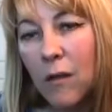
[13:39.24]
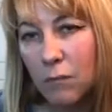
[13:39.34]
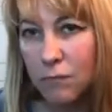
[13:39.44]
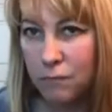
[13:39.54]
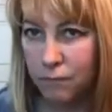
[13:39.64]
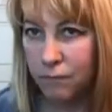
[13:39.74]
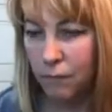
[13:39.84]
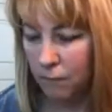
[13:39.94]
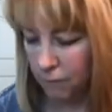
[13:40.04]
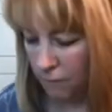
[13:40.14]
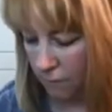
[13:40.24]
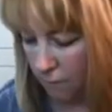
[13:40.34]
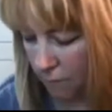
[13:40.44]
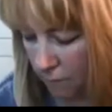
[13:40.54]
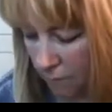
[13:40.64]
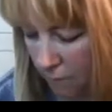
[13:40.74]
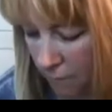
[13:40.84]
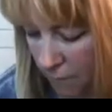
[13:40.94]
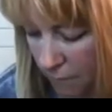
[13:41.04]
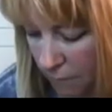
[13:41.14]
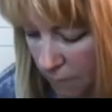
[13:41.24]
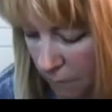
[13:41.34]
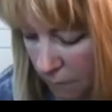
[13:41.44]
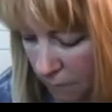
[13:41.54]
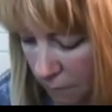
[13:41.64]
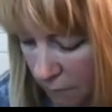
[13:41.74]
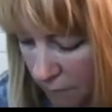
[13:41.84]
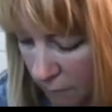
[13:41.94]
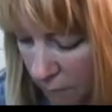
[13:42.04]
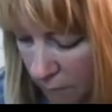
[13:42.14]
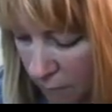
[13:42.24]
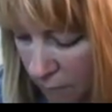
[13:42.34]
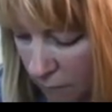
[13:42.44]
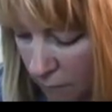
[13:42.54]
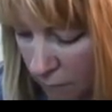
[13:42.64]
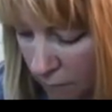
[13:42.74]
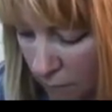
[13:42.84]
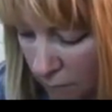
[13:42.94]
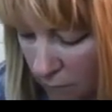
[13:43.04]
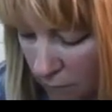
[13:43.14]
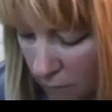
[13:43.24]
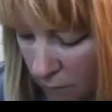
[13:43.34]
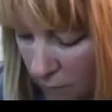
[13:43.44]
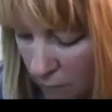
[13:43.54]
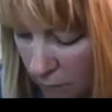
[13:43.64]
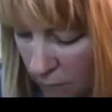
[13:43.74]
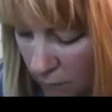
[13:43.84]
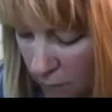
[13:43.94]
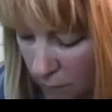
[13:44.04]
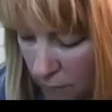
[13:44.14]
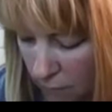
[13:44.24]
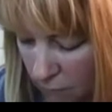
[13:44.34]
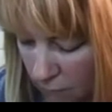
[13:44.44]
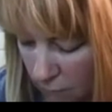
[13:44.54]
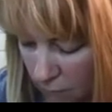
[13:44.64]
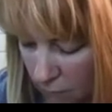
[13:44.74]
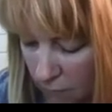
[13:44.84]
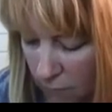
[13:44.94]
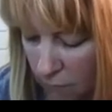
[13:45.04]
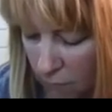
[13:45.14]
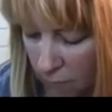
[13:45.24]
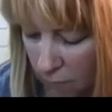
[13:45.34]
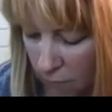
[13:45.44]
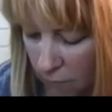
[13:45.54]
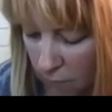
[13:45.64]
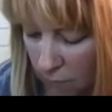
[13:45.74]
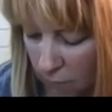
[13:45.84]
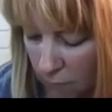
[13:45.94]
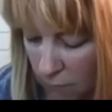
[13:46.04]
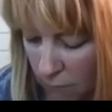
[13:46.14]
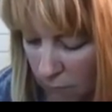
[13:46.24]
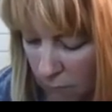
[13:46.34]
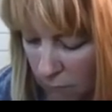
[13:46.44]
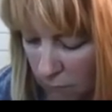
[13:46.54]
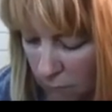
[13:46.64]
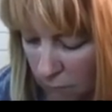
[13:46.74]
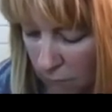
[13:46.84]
This person isn't speaking.